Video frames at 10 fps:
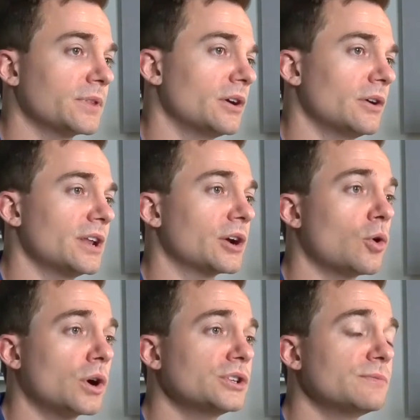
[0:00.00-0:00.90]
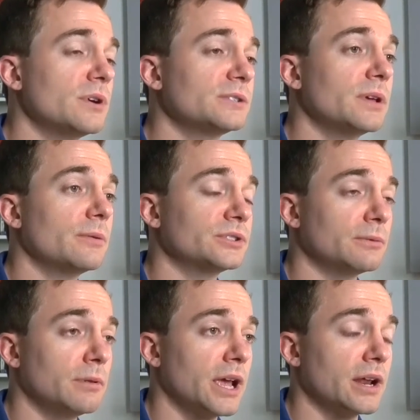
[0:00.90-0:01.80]
In accordance, you must be able to
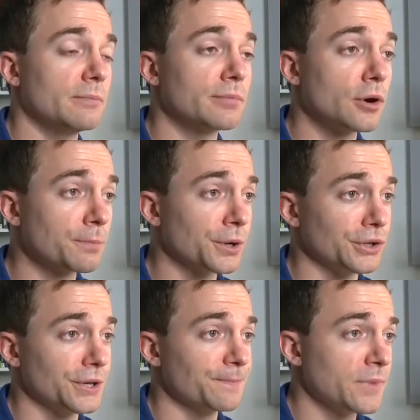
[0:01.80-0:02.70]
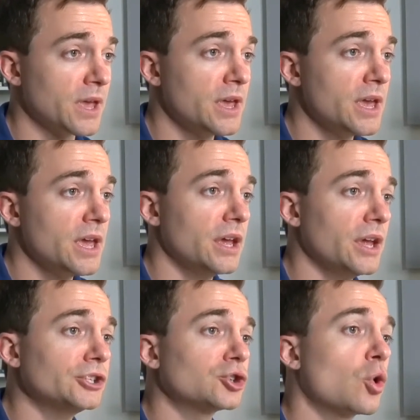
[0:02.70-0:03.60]
plan appropriately.
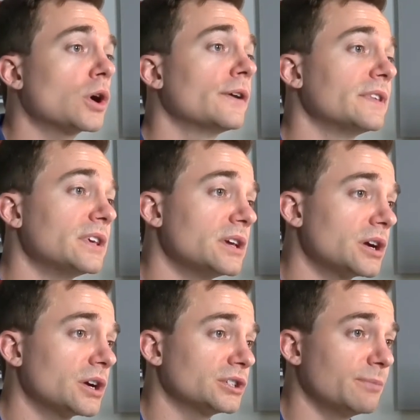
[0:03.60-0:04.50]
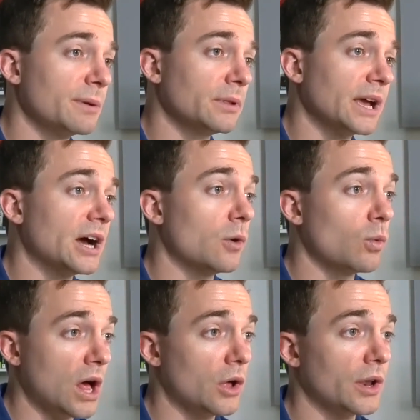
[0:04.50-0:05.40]
Each quarter of the year should be planned out
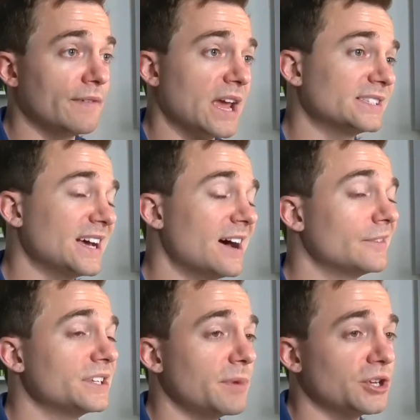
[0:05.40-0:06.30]
well in advance of these major